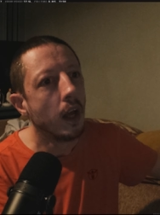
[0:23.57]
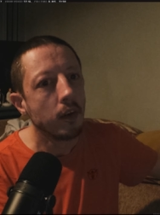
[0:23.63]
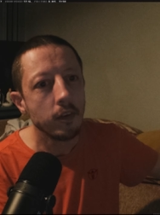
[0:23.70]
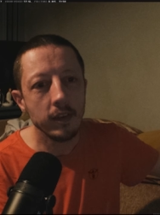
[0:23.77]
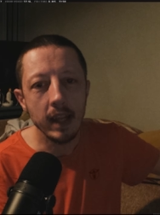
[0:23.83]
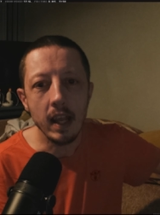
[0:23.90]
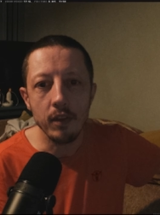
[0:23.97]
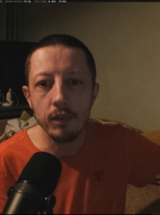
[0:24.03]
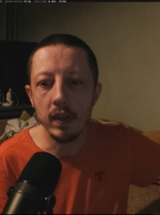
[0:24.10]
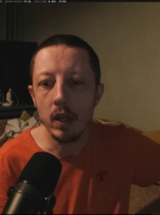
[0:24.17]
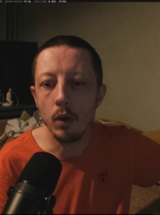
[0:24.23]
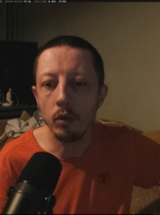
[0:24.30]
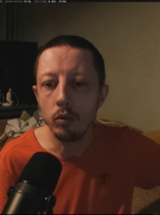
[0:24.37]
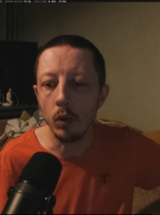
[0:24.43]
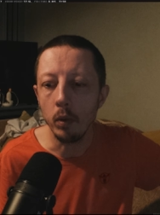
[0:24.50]
Today's
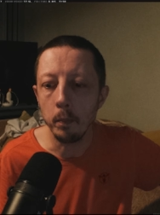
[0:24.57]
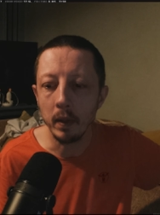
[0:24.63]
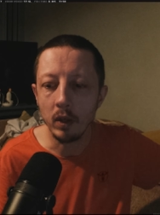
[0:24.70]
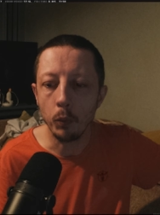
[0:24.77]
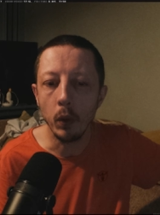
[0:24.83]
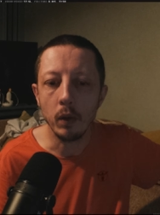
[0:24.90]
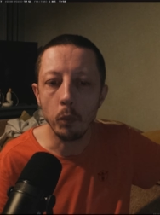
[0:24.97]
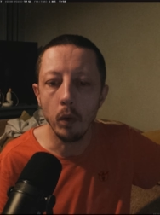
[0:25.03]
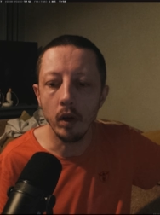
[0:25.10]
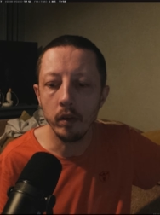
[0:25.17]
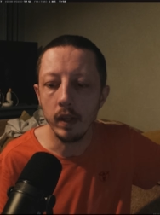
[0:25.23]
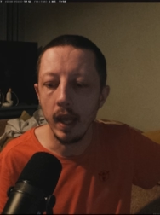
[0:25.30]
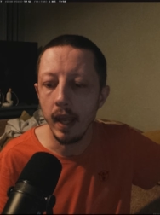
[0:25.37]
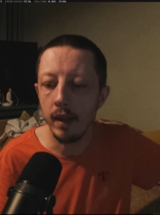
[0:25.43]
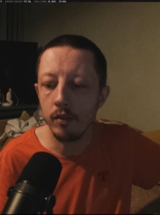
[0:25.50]
video is going to be a quick
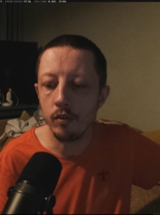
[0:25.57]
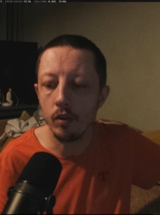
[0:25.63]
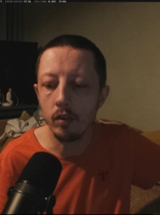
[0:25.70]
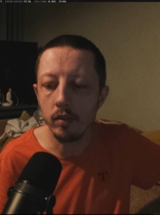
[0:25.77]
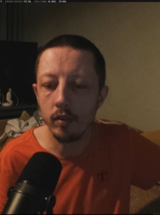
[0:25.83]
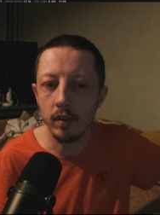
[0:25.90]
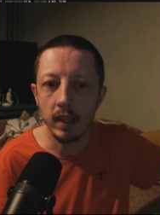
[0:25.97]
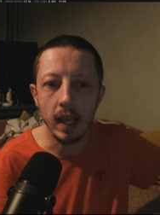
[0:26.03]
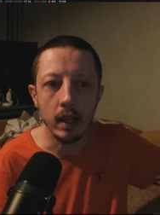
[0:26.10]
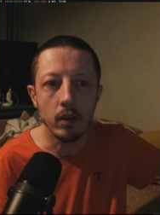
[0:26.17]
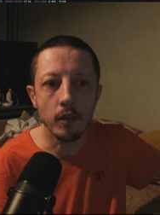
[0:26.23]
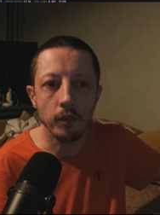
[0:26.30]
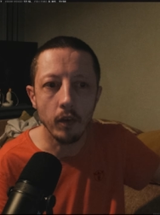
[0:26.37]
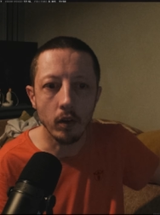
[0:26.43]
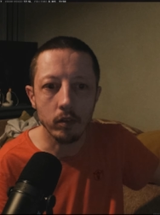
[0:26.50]
one. It's just to get
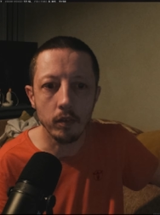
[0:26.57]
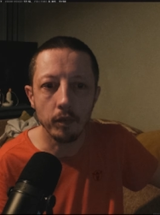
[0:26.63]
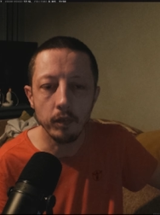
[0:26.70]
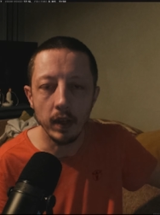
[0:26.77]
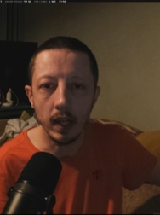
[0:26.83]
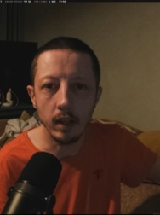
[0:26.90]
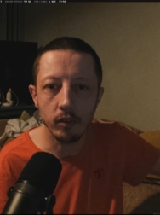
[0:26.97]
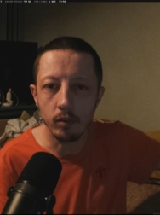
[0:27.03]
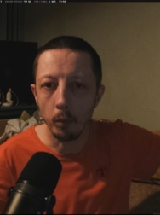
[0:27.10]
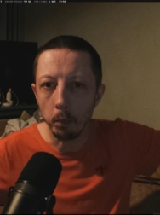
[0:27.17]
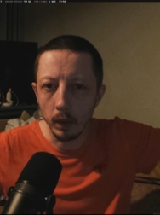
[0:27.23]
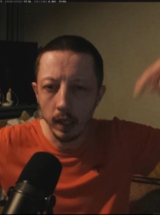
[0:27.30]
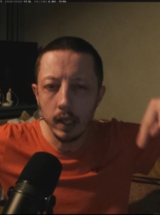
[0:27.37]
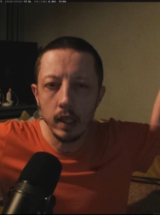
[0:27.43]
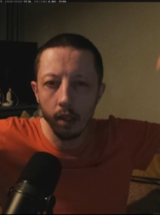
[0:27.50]
your thoughts and feelings. So
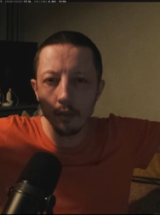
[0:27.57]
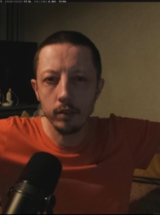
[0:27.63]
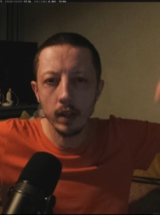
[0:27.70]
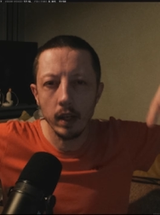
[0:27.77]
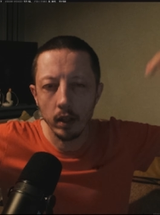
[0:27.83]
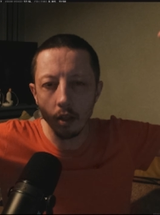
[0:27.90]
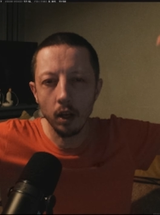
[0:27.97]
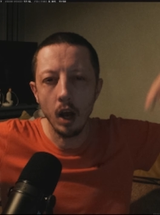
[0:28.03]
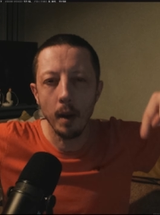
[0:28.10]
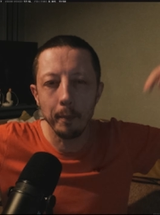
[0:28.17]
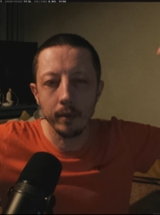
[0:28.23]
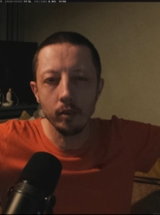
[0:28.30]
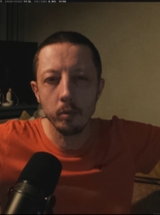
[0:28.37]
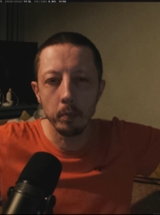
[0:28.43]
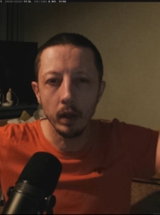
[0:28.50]
please, in the
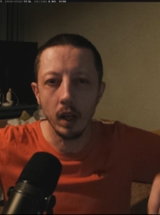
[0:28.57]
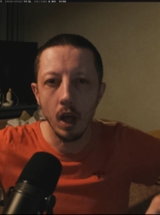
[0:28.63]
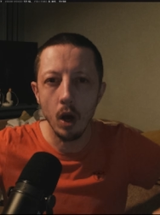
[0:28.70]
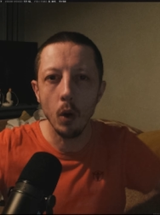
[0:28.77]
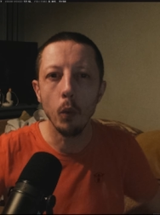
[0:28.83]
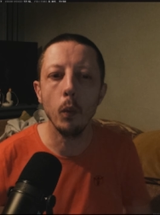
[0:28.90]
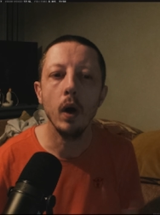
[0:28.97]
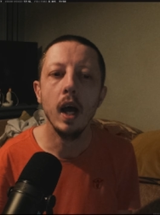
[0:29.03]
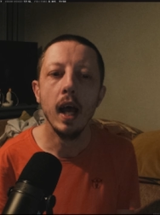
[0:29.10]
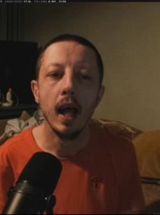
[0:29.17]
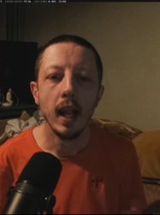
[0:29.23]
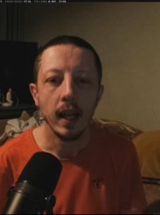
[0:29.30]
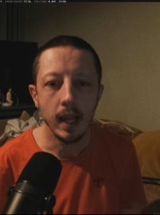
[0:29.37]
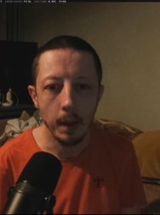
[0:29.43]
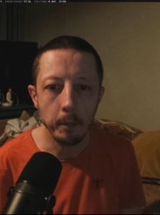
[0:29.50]
comments below,
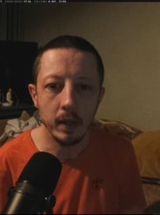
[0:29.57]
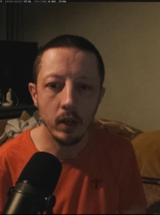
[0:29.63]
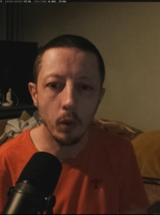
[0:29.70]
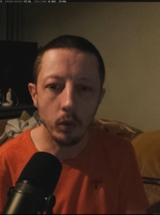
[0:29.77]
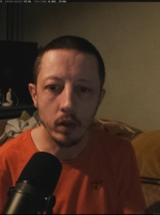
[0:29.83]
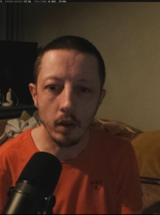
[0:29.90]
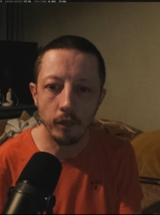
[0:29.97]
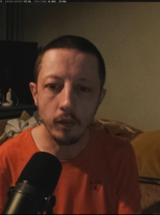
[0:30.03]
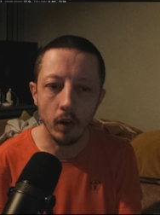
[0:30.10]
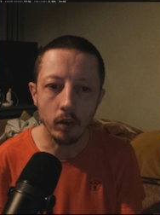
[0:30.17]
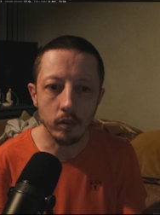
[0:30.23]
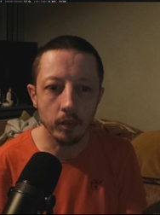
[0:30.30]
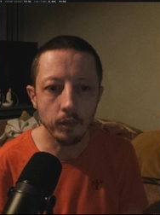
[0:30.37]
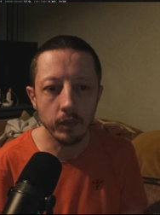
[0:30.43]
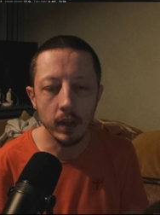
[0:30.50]
let me know your
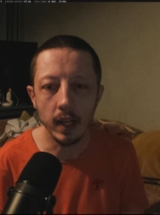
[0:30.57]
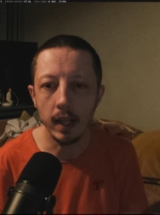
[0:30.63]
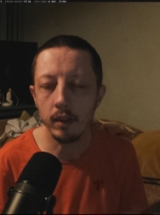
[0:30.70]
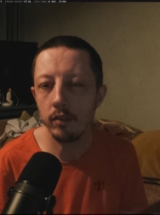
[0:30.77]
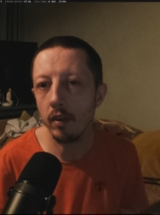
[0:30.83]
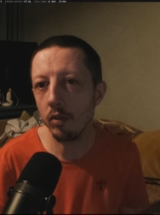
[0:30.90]
thoughts and feelings.